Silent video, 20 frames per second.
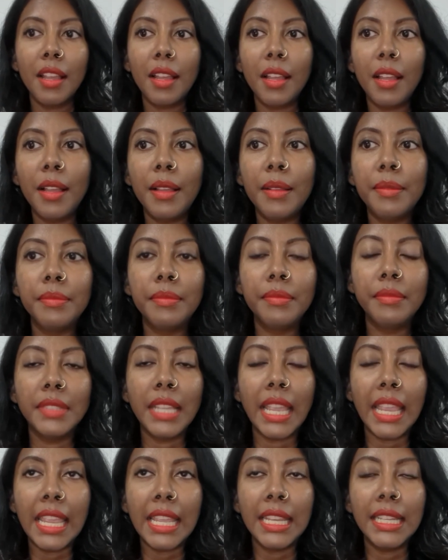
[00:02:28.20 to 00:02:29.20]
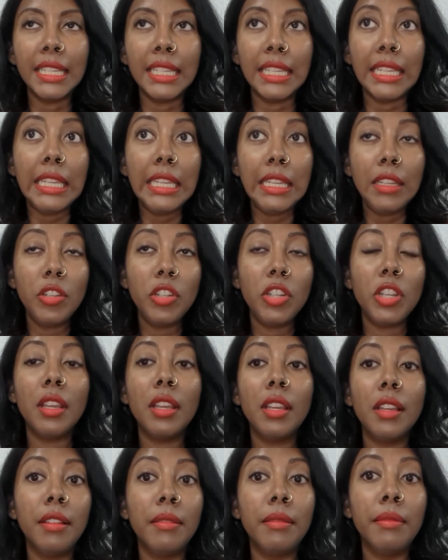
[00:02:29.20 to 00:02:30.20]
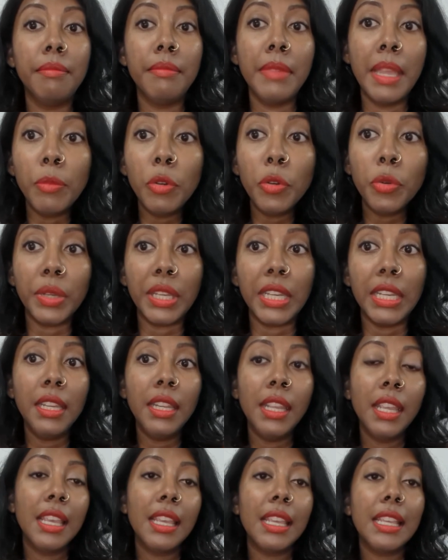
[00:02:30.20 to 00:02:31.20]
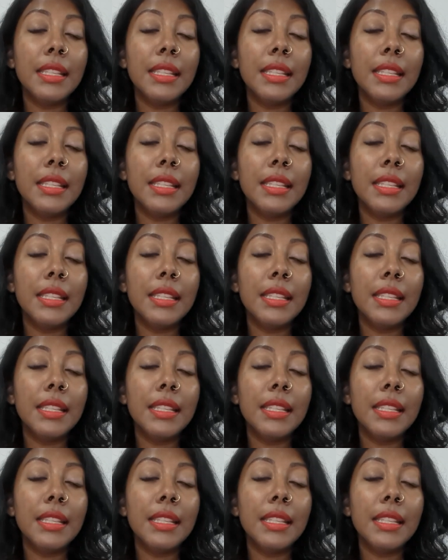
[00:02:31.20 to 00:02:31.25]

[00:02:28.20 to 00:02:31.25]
And each memory